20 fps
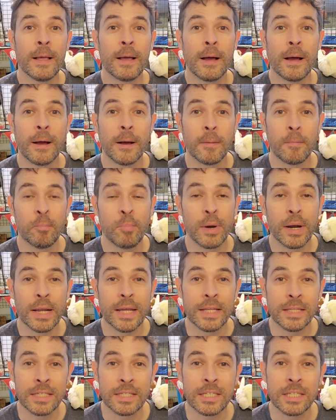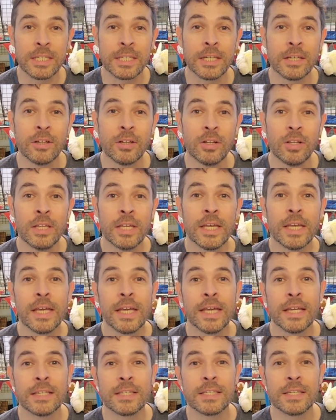but it's
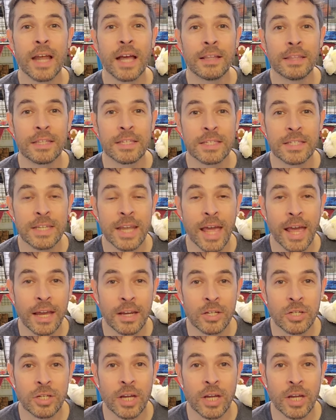not the Snack